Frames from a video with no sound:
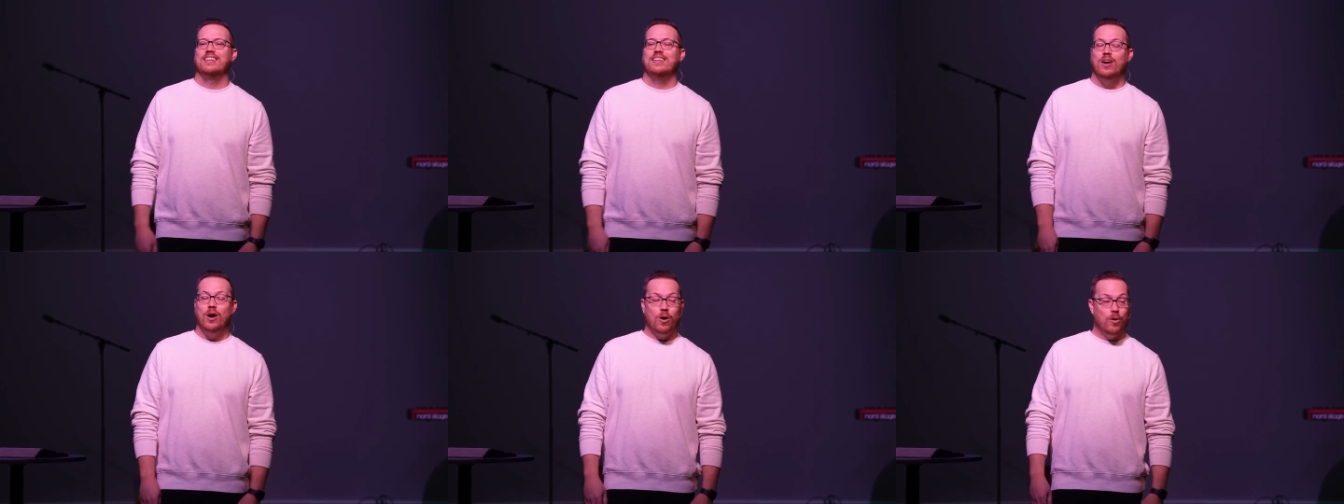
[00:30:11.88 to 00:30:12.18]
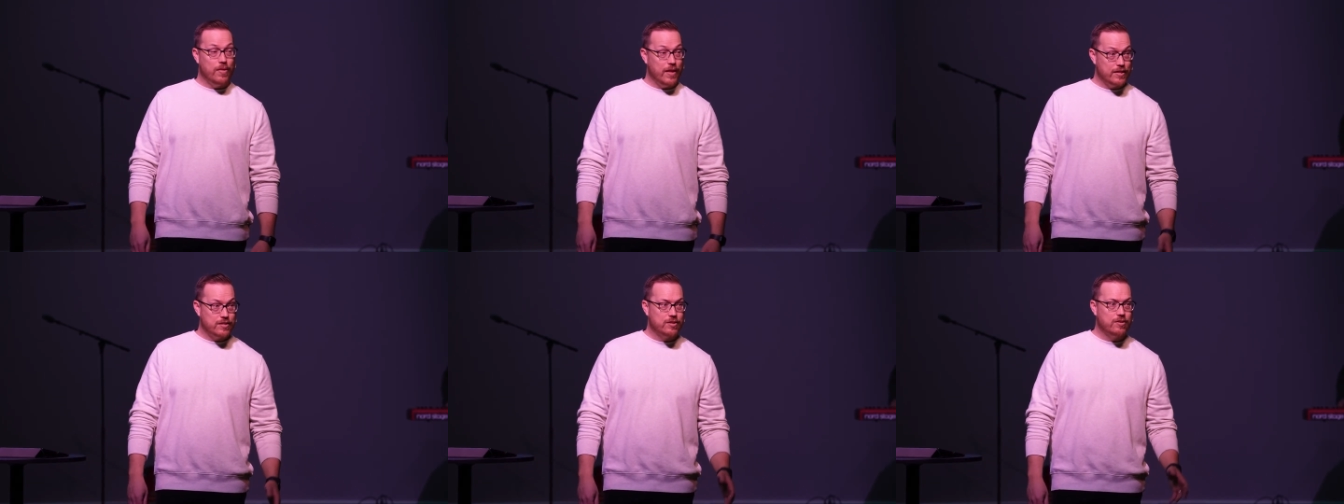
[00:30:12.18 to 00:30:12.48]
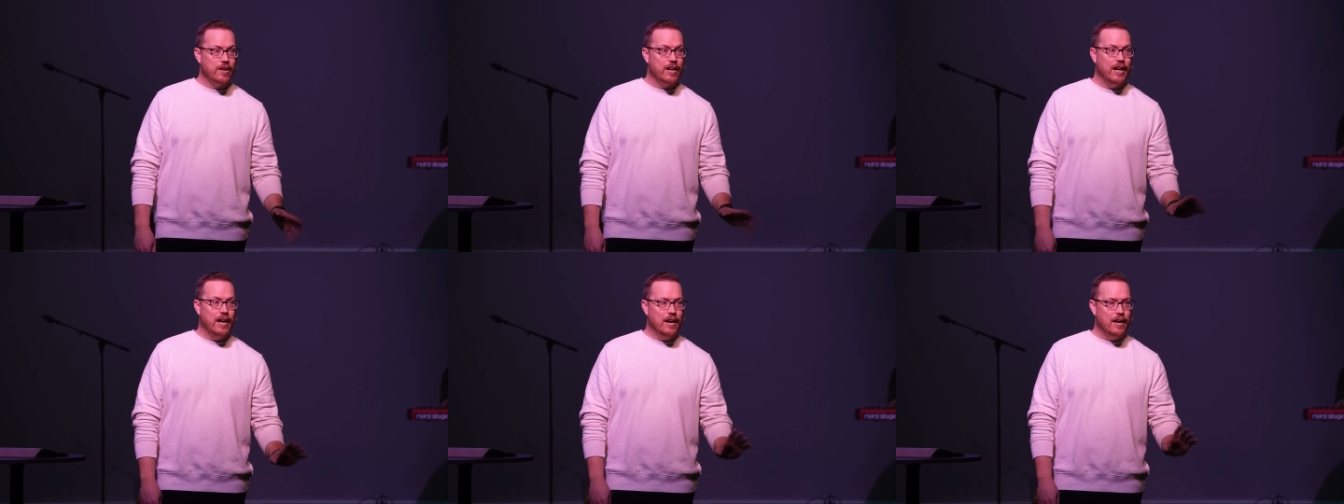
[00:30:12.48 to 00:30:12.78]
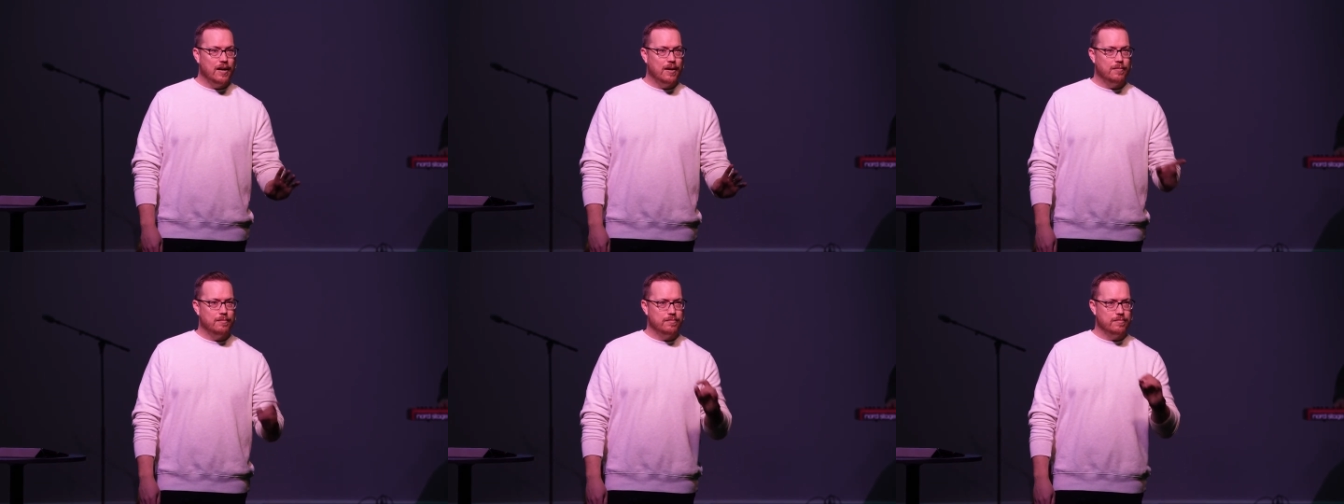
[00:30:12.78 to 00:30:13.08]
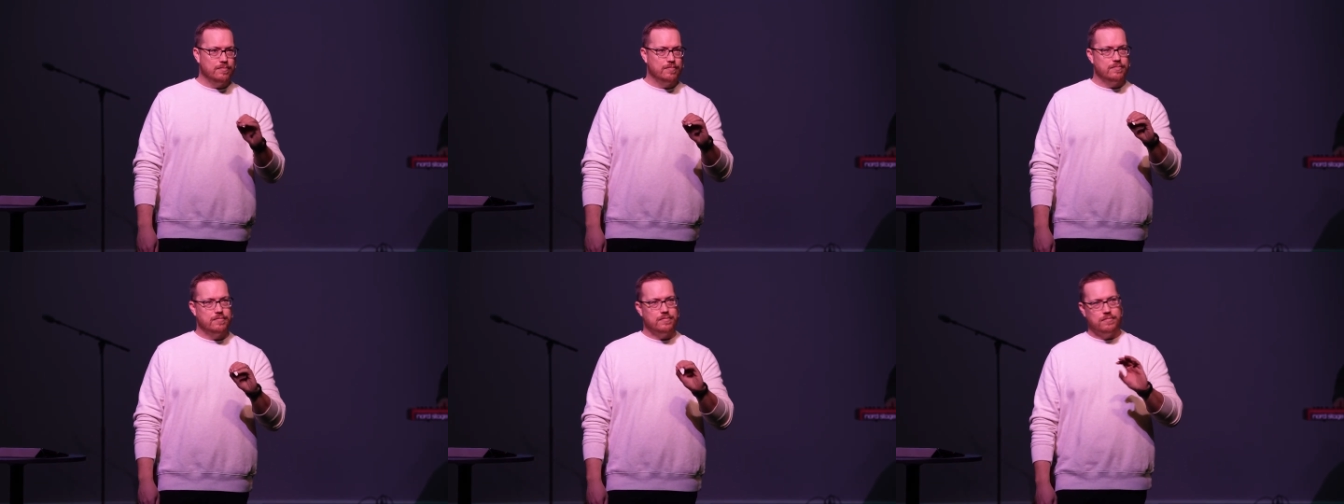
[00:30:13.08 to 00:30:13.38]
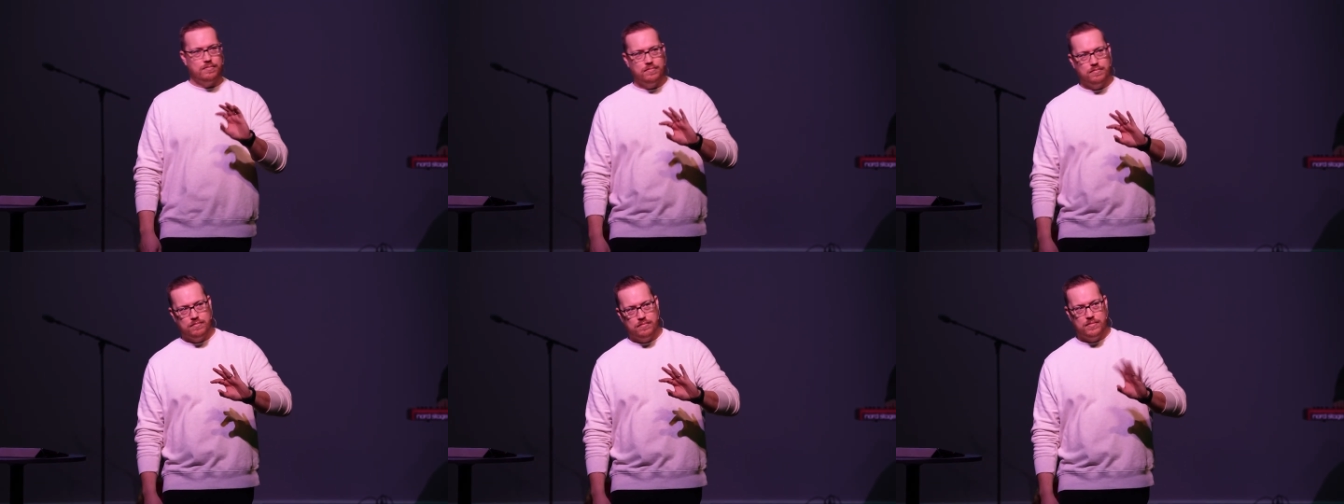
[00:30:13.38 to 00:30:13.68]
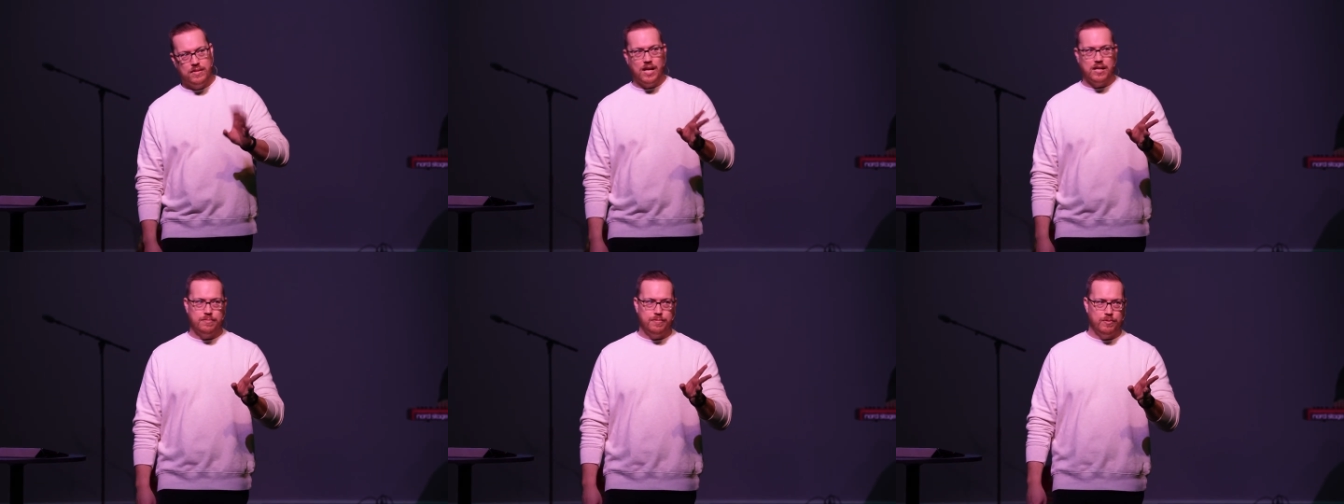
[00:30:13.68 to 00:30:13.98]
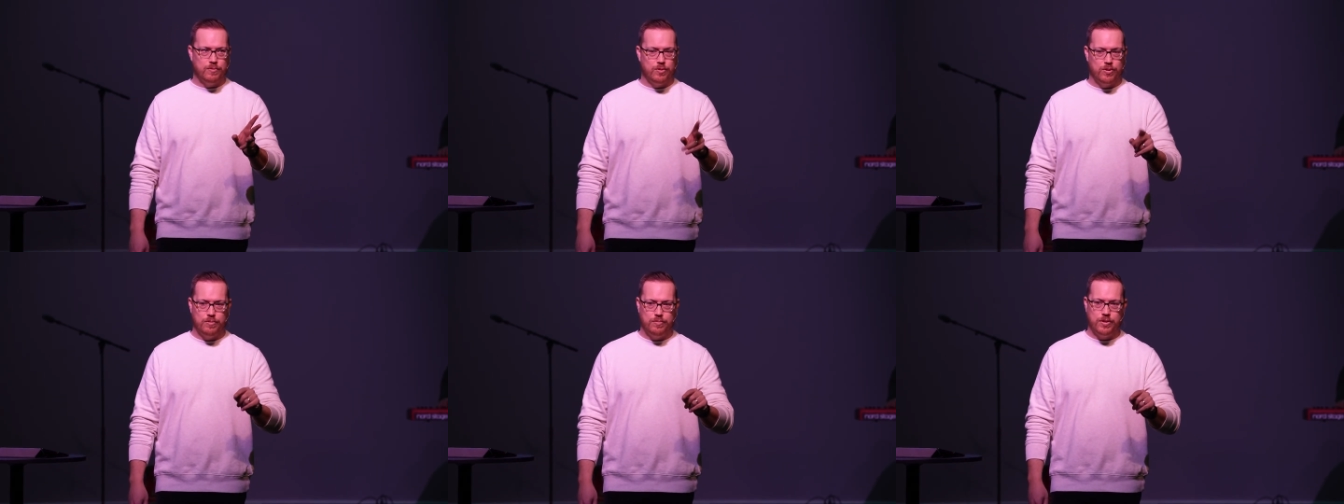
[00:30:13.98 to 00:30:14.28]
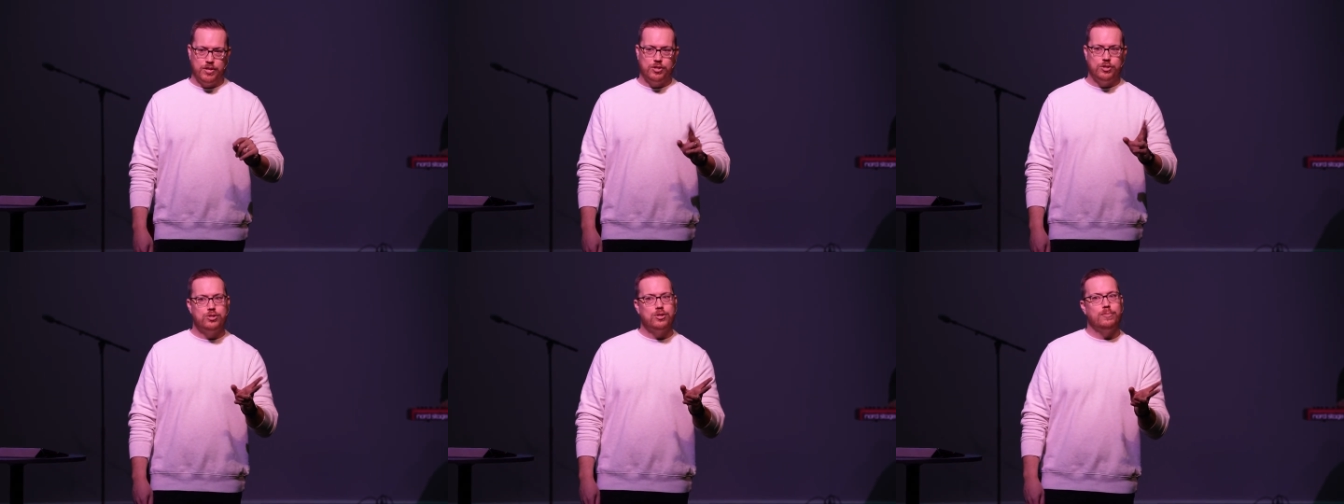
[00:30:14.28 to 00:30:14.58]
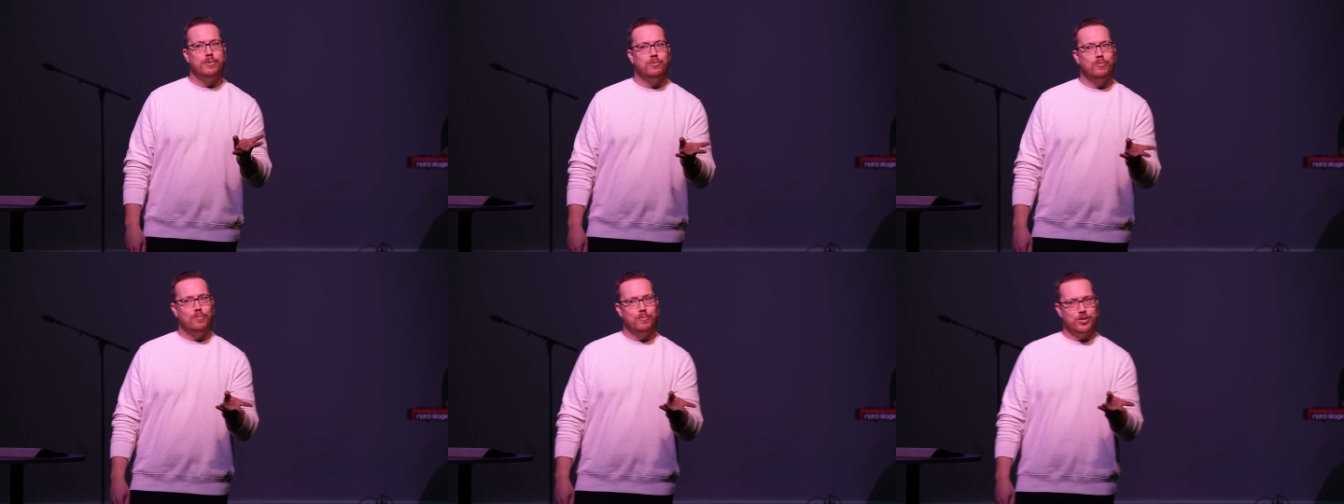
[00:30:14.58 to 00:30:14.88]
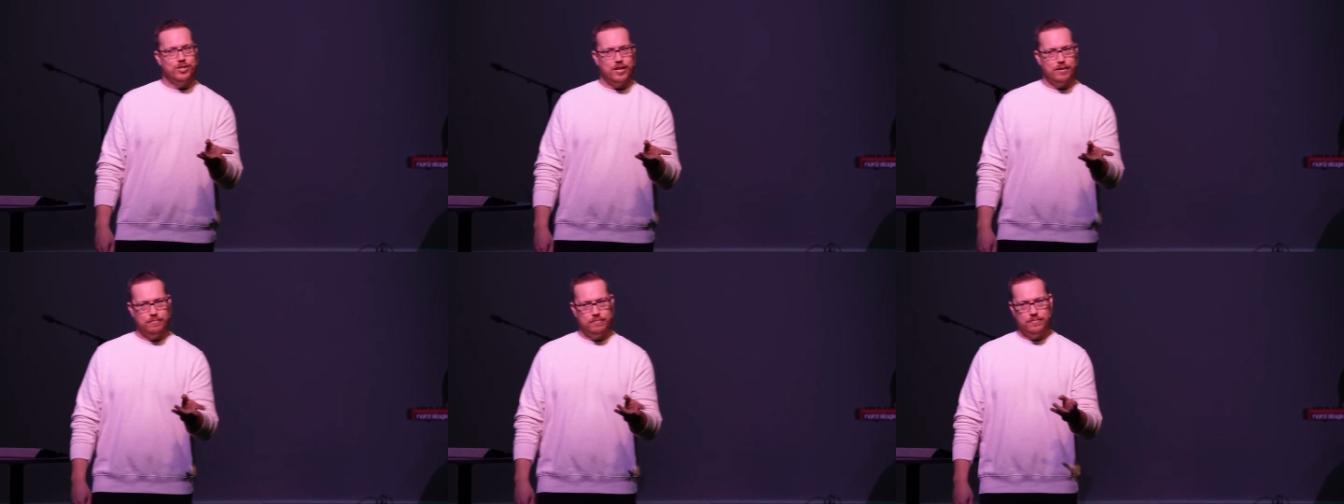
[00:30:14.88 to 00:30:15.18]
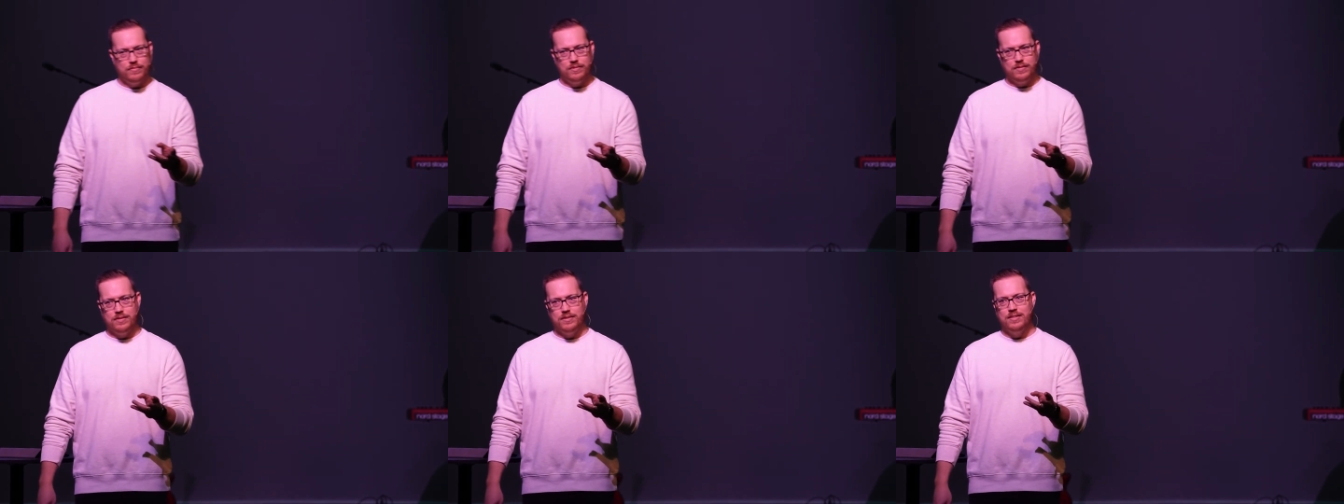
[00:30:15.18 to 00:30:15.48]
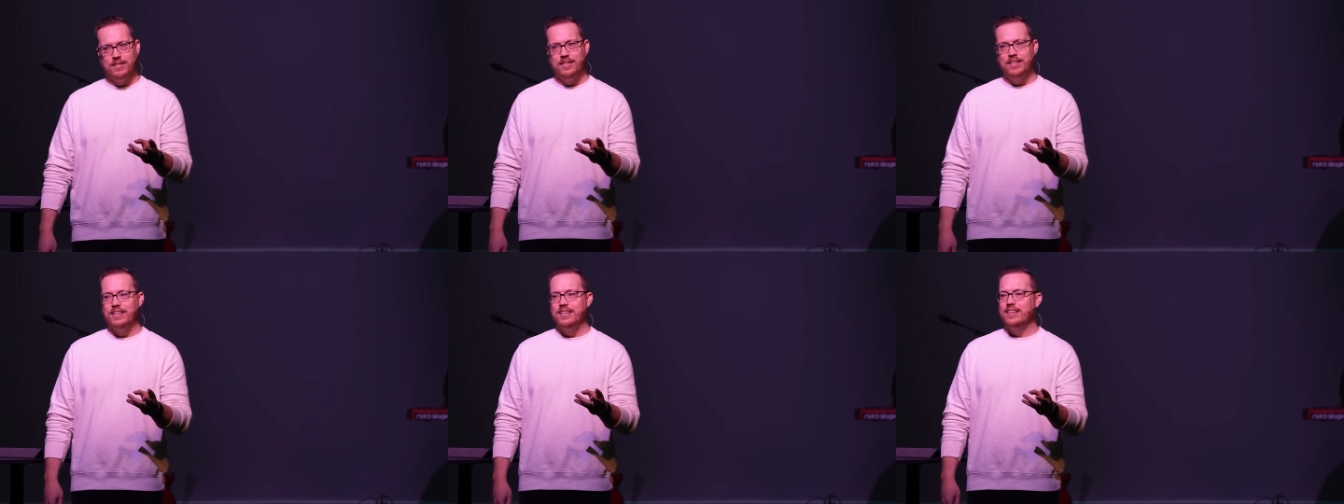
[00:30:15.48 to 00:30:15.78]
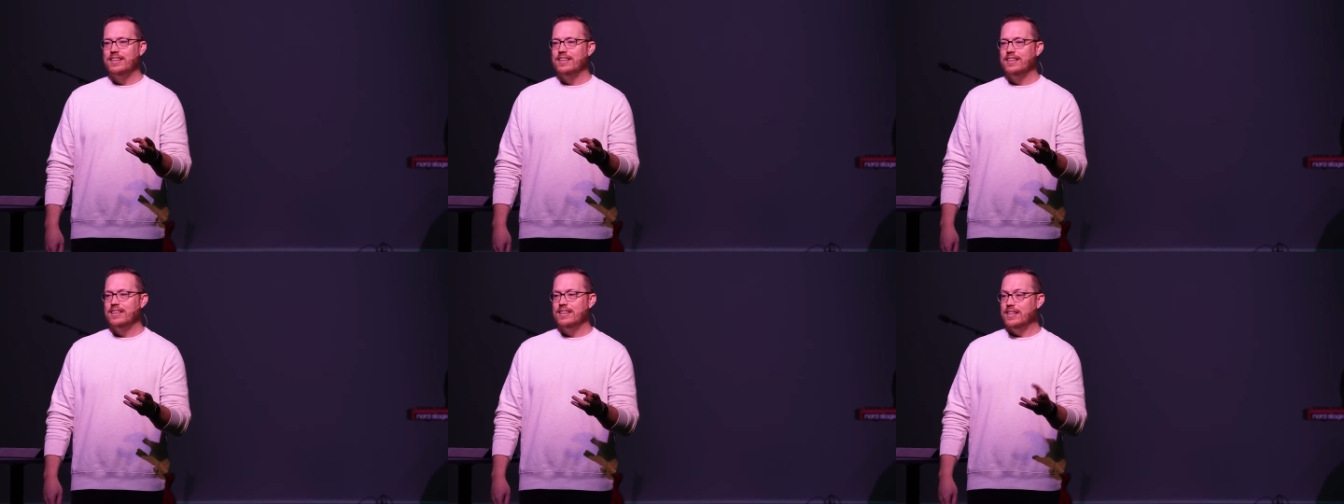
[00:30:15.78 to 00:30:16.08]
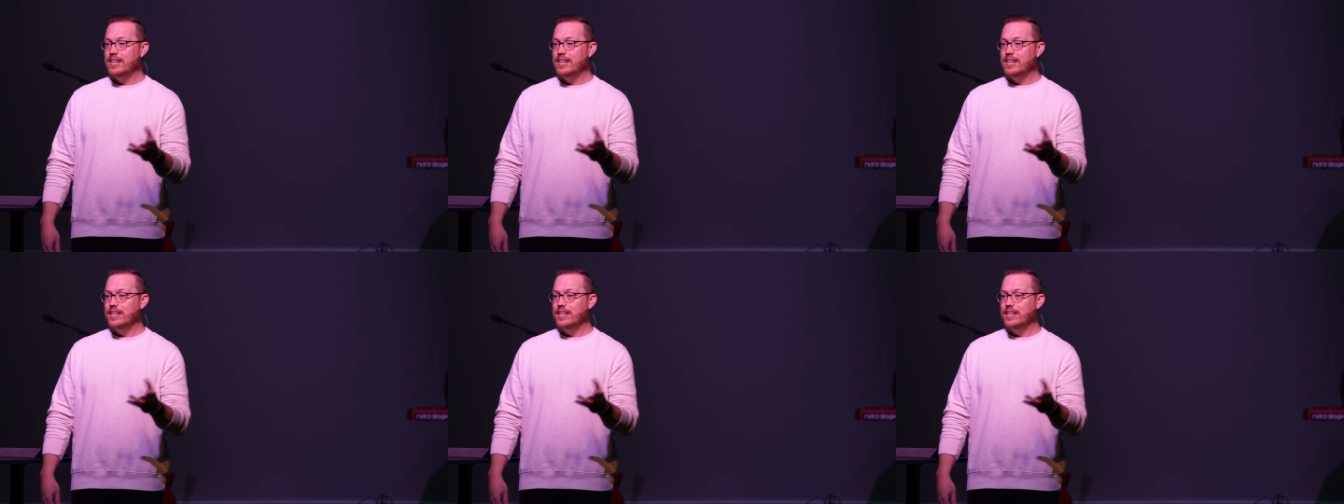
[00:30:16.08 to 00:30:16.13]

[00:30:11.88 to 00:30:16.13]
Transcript: Oh, that's great. Um, not to be rude, but could you show me one more time?